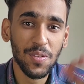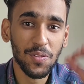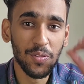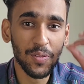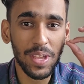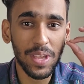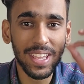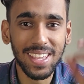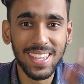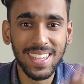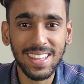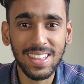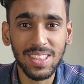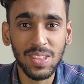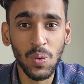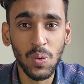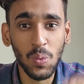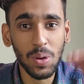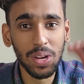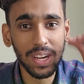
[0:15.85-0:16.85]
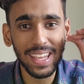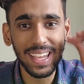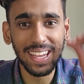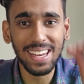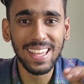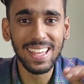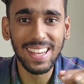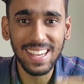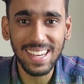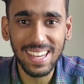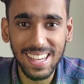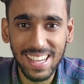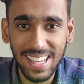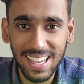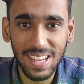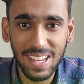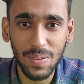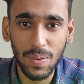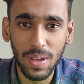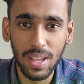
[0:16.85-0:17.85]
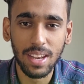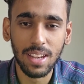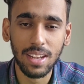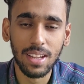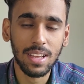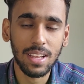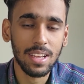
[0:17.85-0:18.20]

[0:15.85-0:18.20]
we do really, really, really well?